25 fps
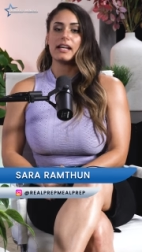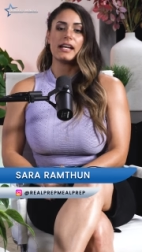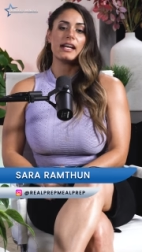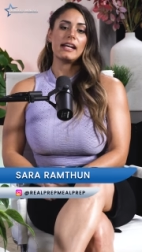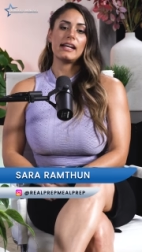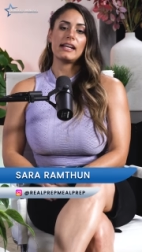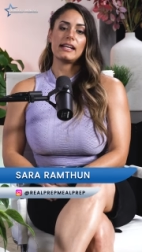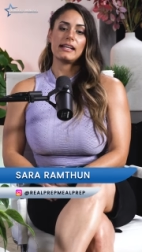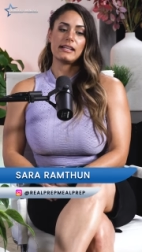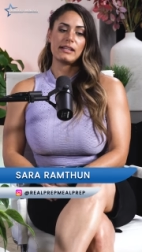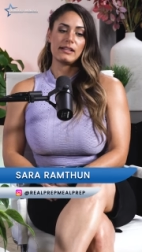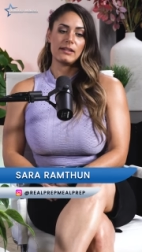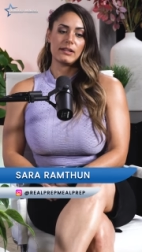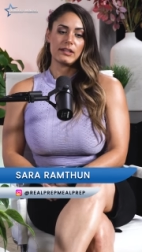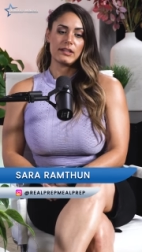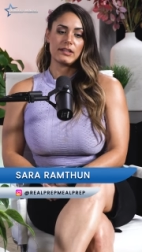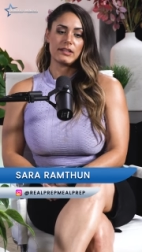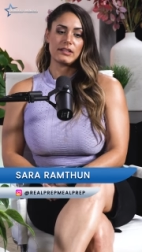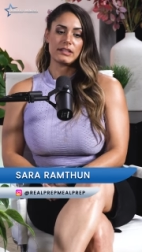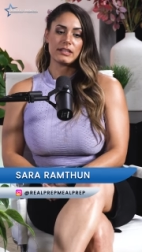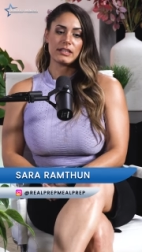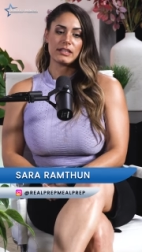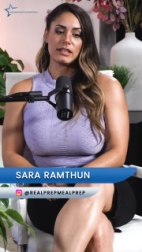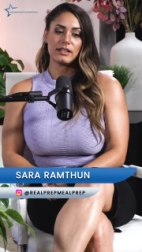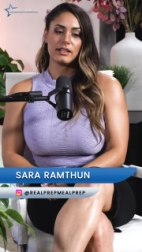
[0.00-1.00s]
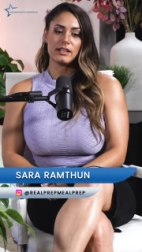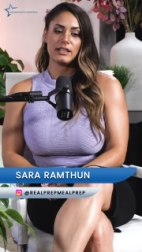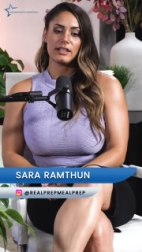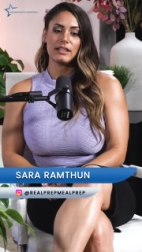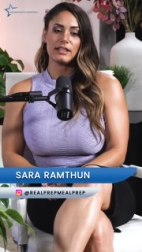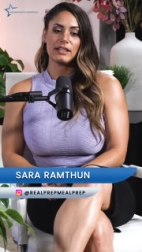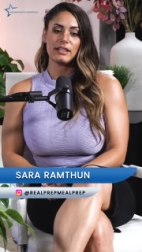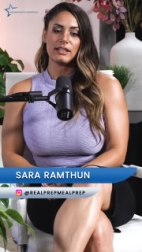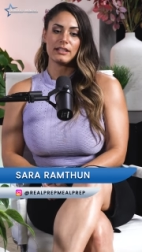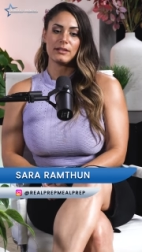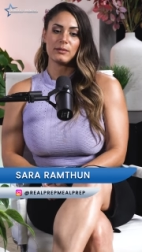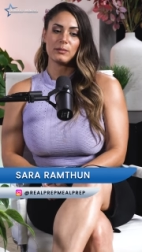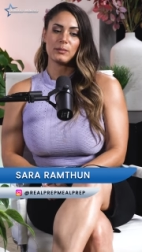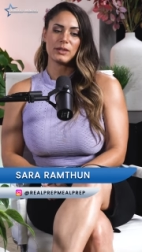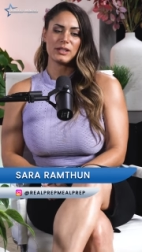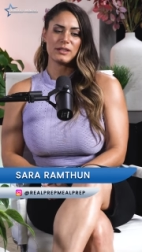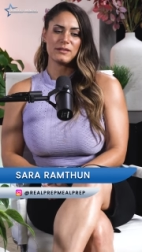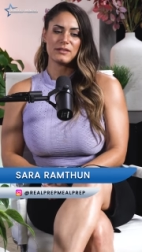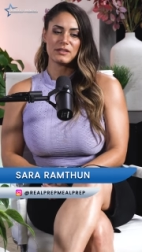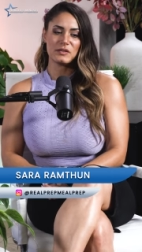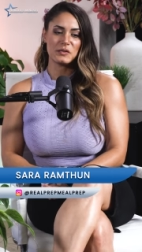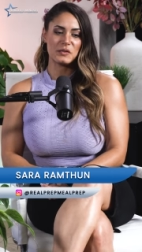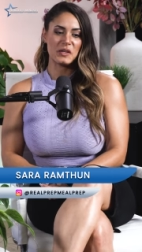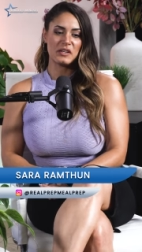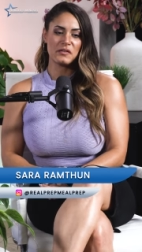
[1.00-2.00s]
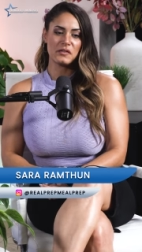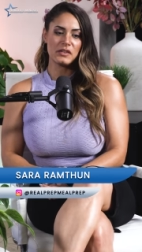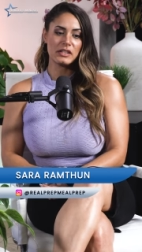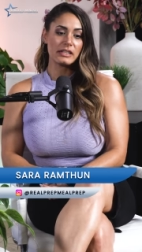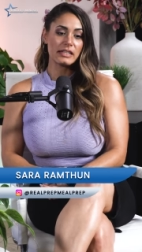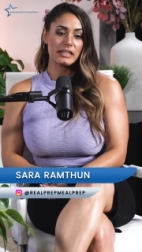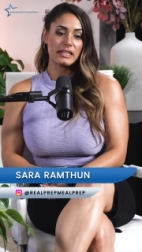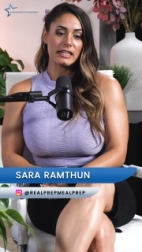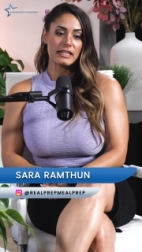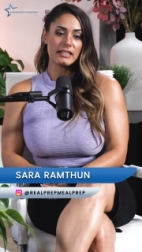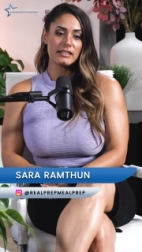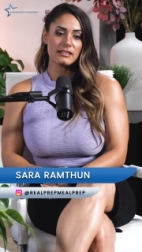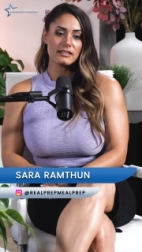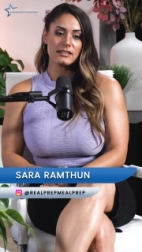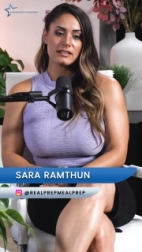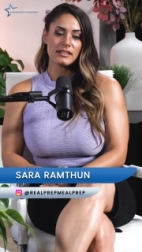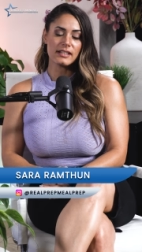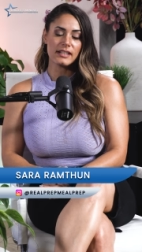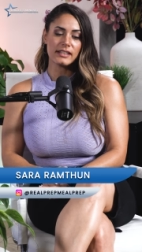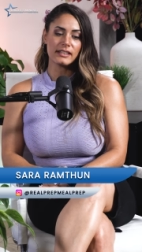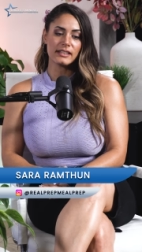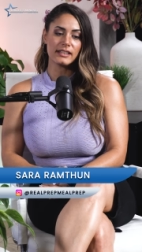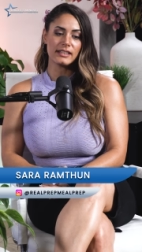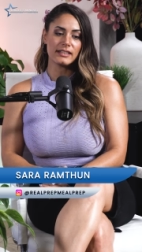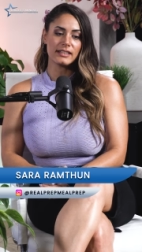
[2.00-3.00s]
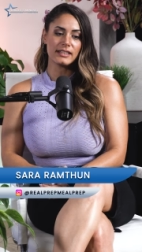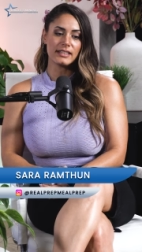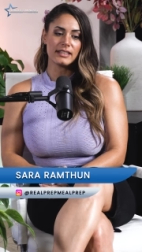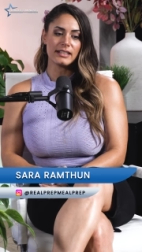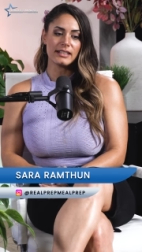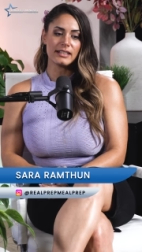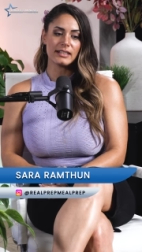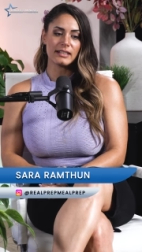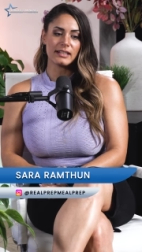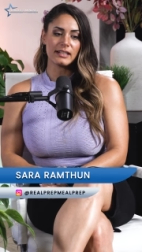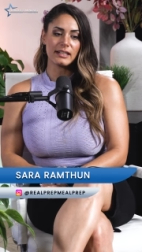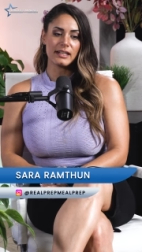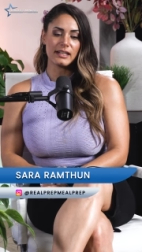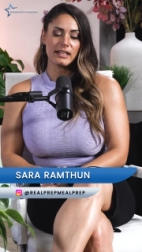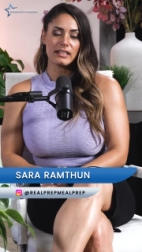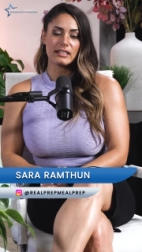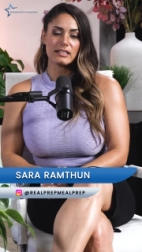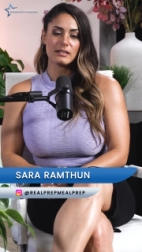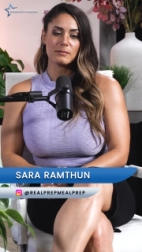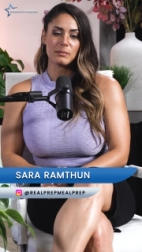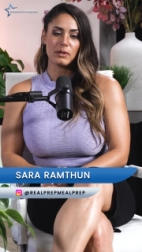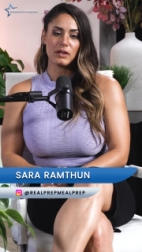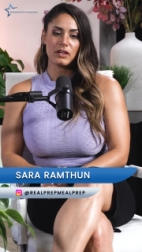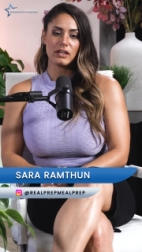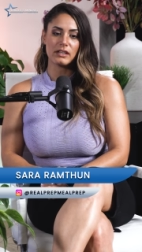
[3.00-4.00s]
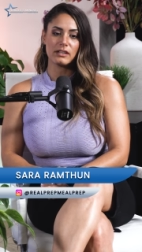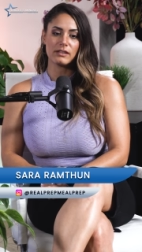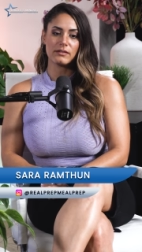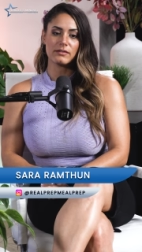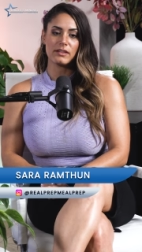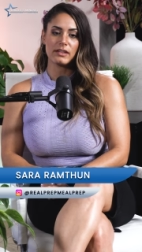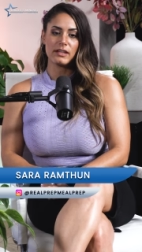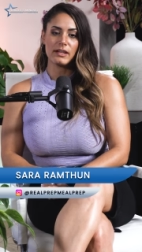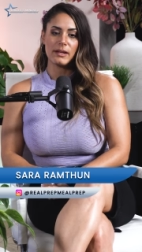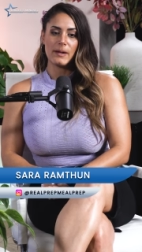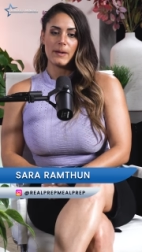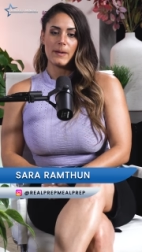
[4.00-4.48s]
And he, one of his favorite things, and I think it is part of,